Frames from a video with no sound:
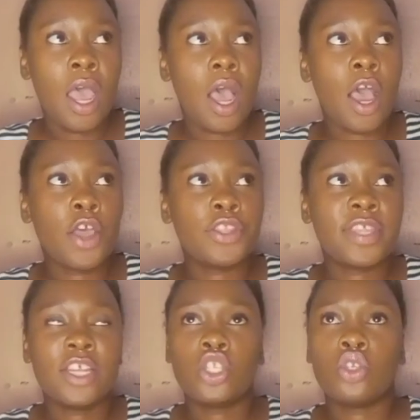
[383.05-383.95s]

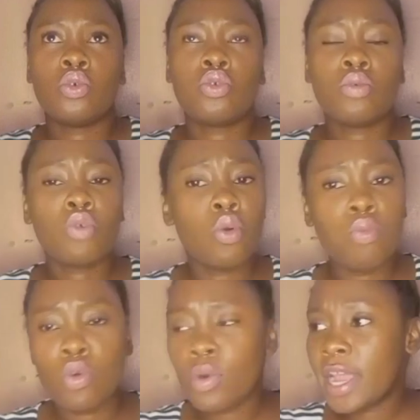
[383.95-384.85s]
That's your
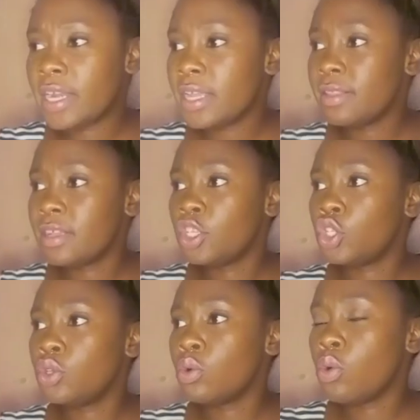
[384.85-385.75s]
Nomkhubulwane,
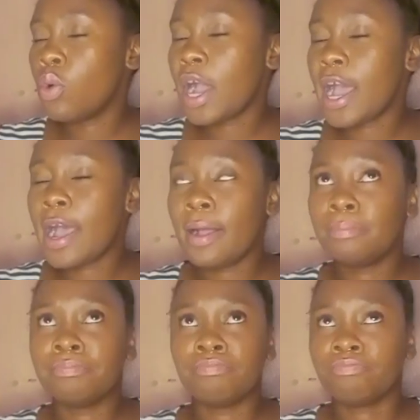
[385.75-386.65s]
that's your
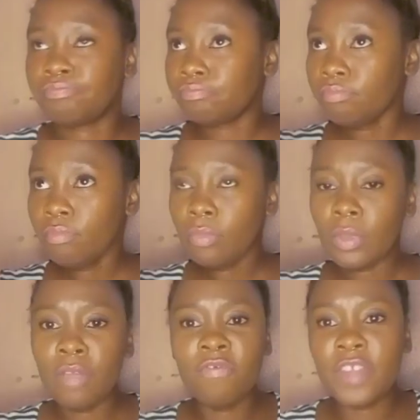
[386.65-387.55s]

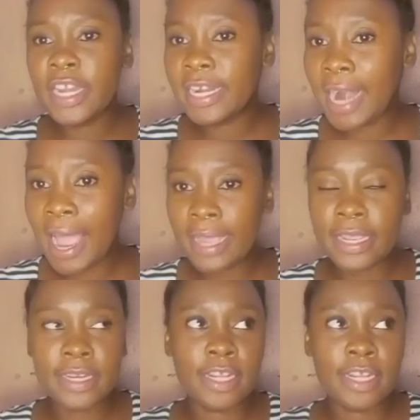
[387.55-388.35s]
Velingagi,